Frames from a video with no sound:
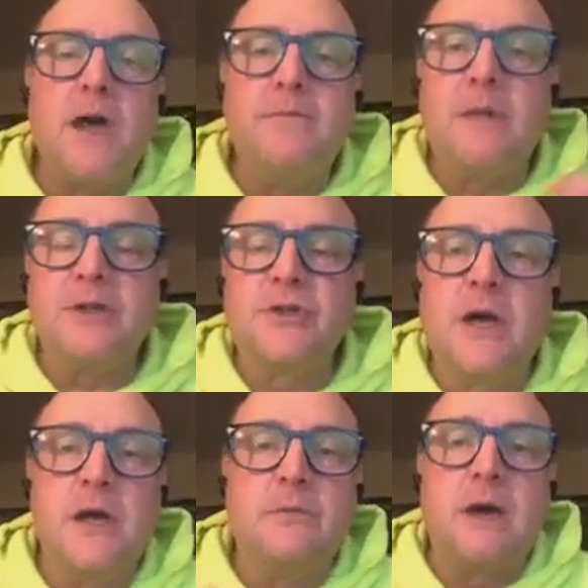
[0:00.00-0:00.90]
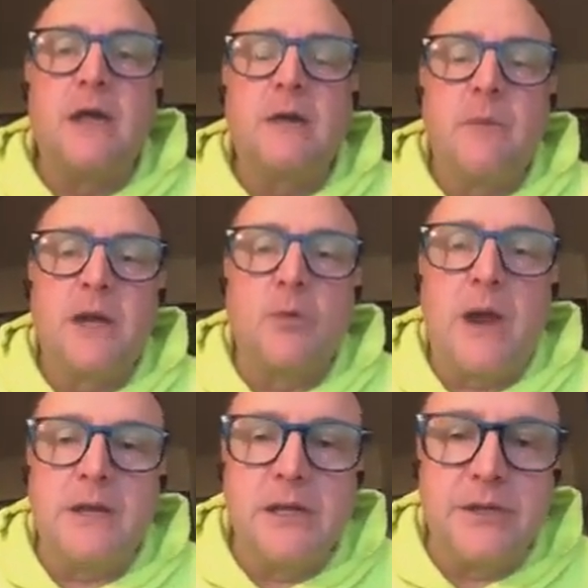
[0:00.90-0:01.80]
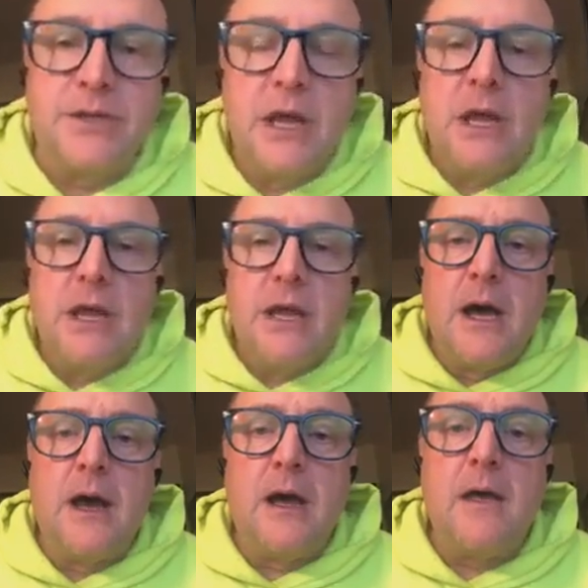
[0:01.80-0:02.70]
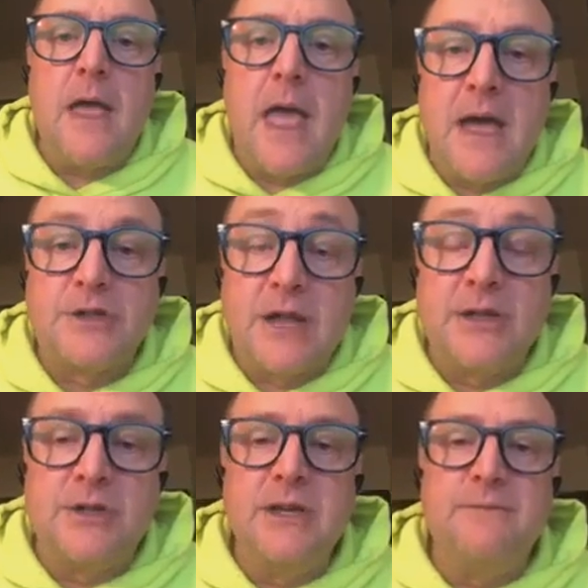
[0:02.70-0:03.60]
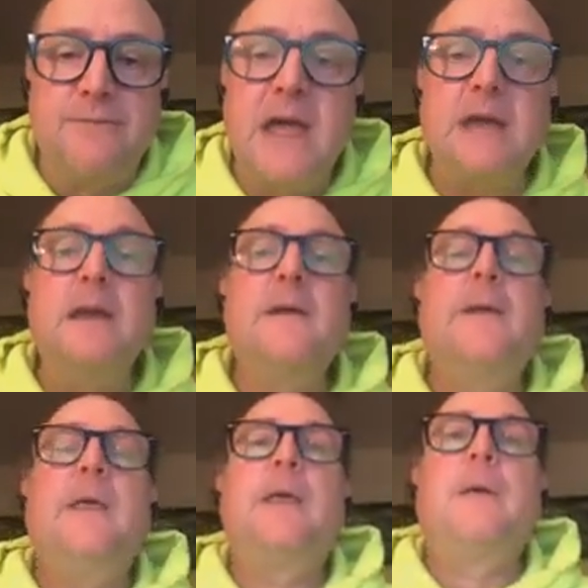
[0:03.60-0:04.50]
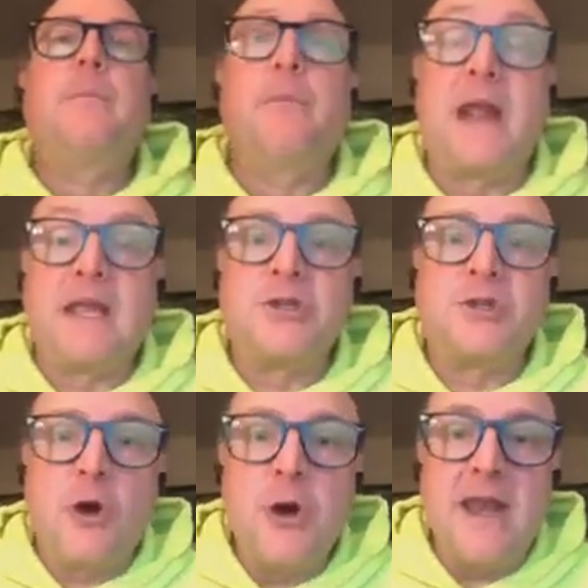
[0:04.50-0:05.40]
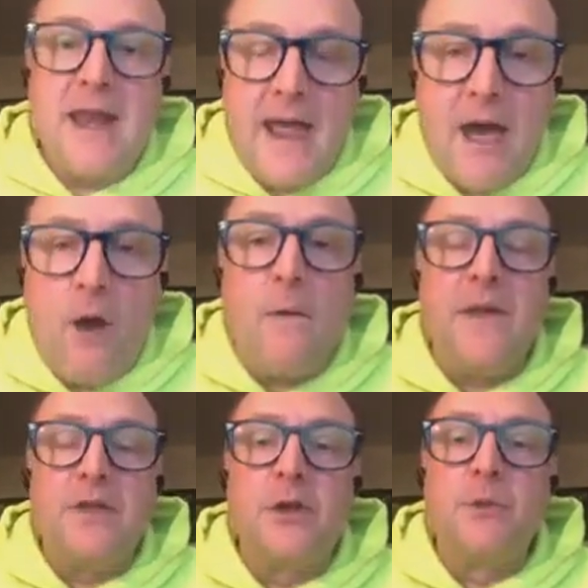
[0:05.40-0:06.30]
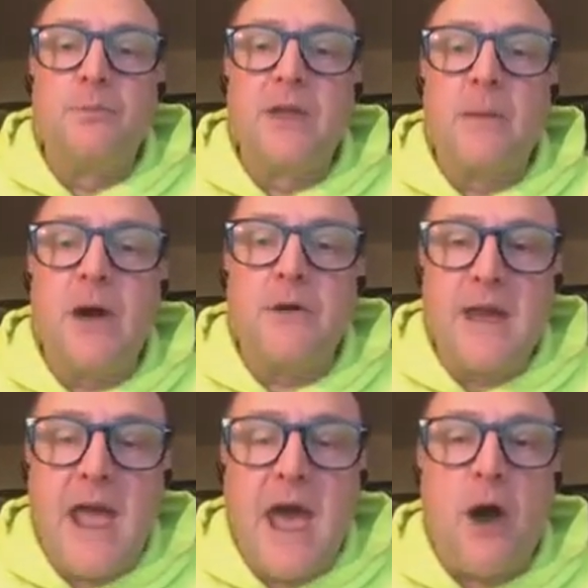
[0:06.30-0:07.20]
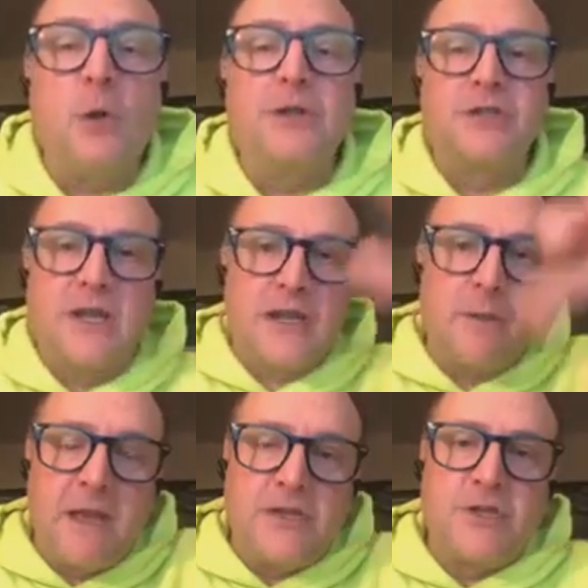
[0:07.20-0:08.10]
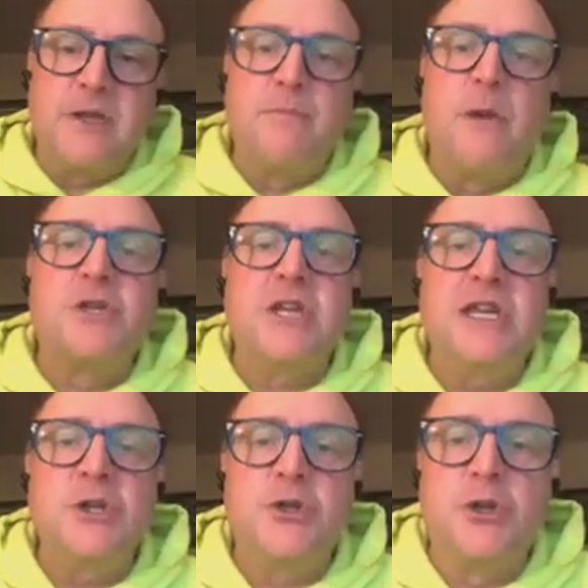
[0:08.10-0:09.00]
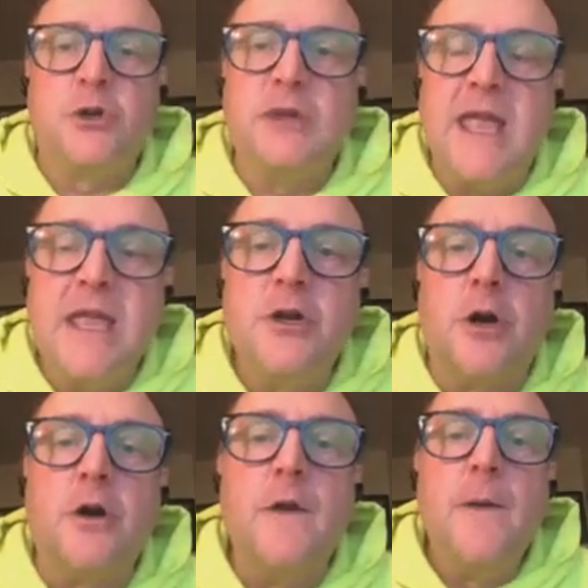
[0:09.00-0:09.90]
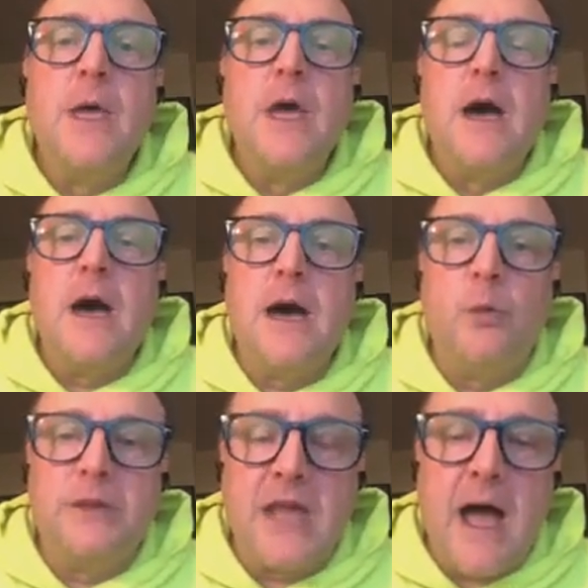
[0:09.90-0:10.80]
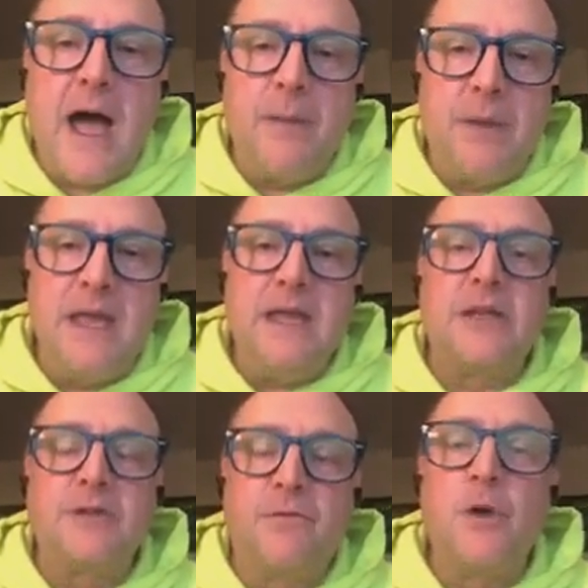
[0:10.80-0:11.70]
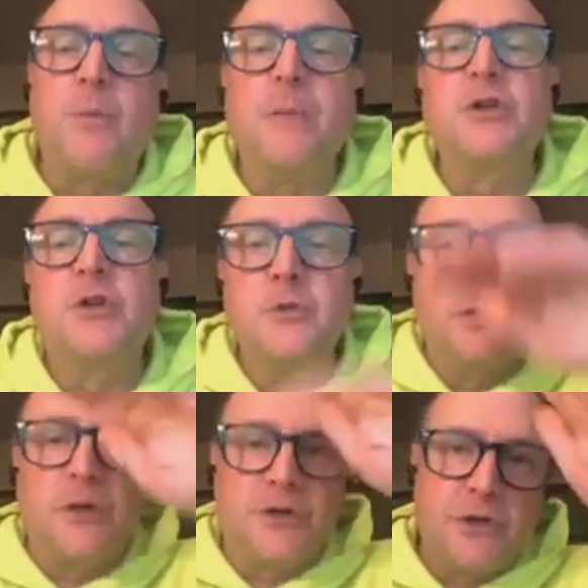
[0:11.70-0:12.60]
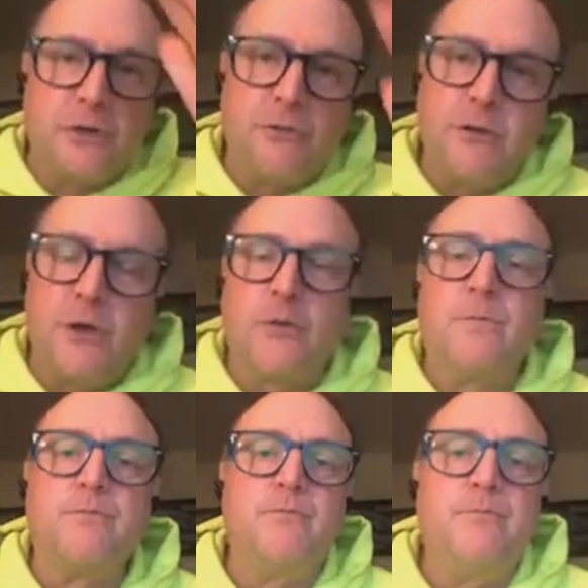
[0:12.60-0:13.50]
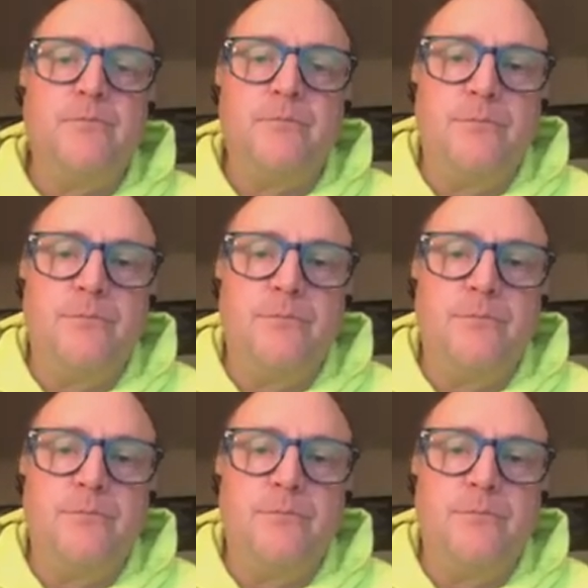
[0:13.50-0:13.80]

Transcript: my wife, my son, my grandkids, as I see fit. But I could start it now, and the good thing about now is then it makes it much easier later with the IP, because if you don't publish new books, your